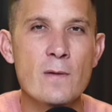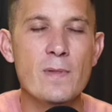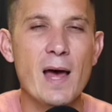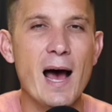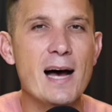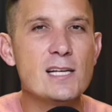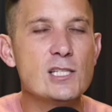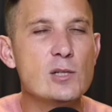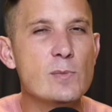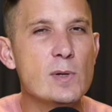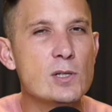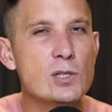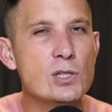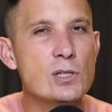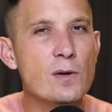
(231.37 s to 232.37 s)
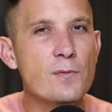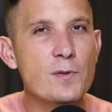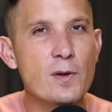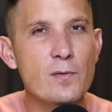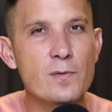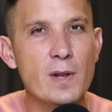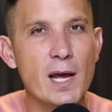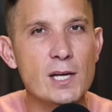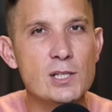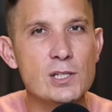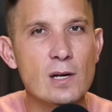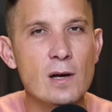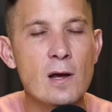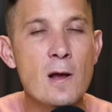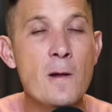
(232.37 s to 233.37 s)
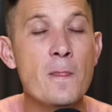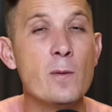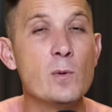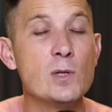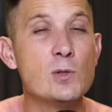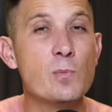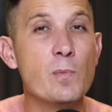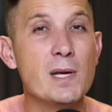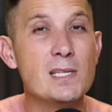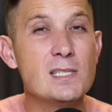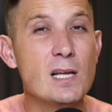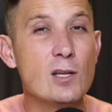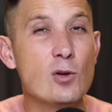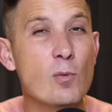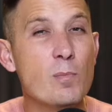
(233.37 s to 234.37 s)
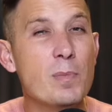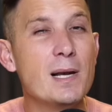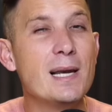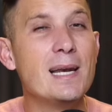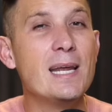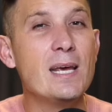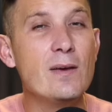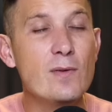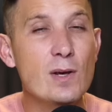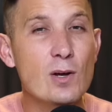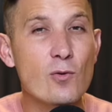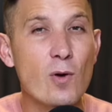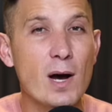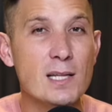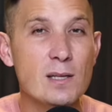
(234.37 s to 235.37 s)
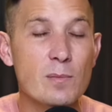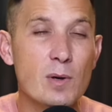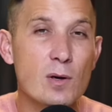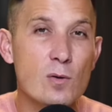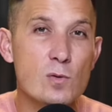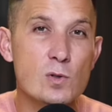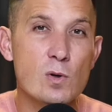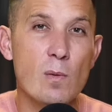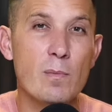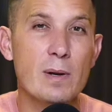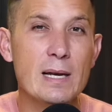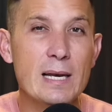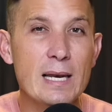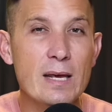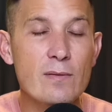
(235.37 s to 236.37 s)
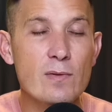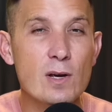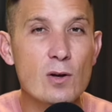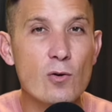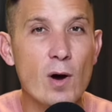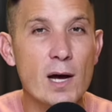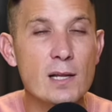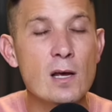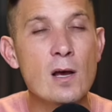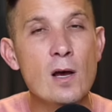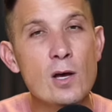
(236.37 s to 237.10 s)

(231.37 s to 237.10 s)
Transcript: There has to be a shift of nature, which means that you're believing right, and because you're believing right,